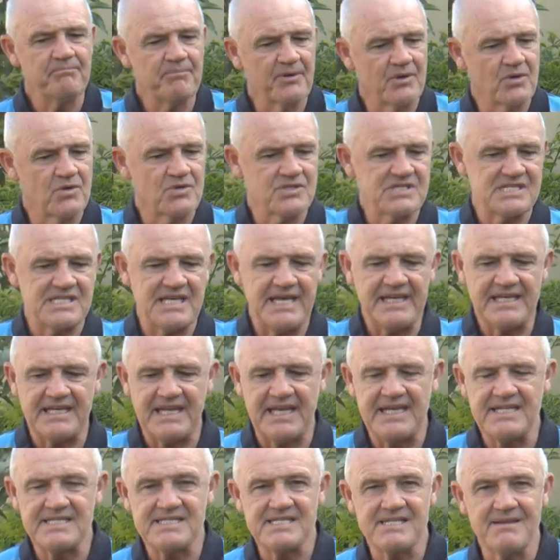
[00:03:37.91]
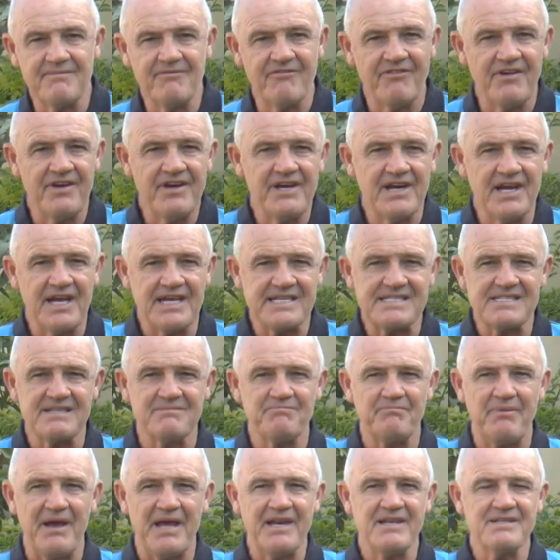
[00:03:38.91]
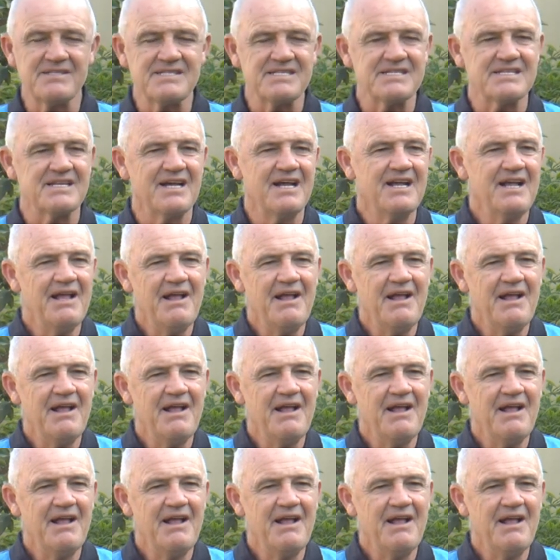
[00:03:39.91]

because that gets them very nice and balanced.